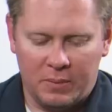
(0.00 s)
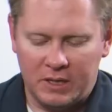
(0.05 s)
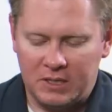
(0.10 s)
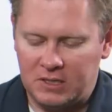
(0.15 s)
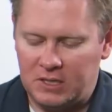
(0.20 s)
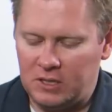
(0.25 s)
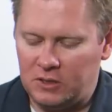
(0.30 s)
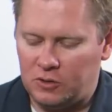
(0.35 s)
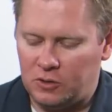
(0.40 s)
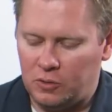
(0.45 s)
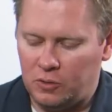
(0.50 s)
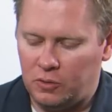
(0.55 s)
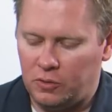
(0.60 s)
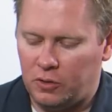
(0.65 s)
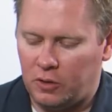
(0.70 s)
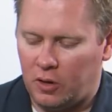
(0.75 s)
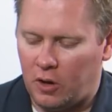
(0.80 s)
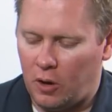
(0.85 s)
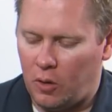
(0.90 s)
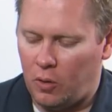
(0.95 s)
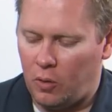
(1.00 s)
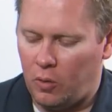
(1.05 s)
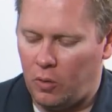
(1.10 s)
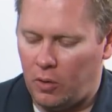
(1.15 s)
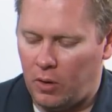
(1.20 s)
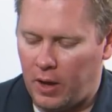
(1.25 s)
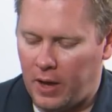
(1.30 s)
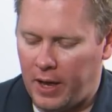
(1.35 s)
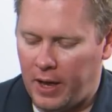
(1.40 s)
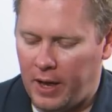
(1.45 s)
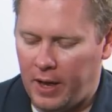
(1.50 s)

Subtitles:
my C2 to go